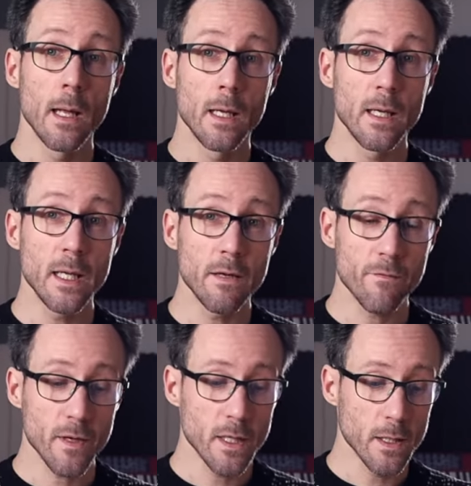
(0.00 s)

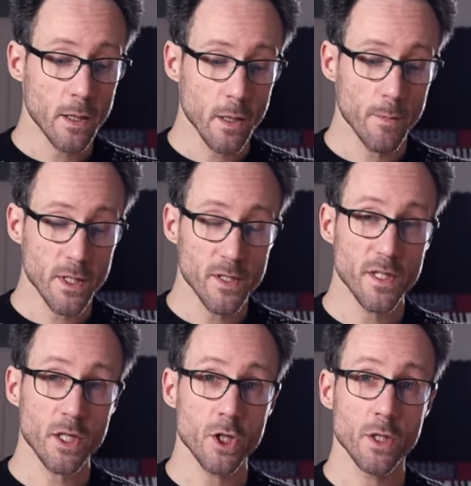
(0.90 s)
Leave in the comment
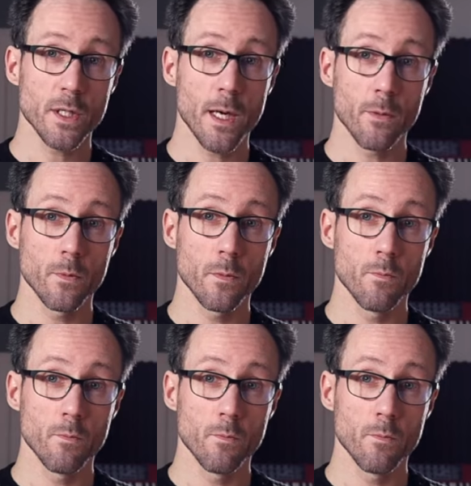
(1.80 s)
section down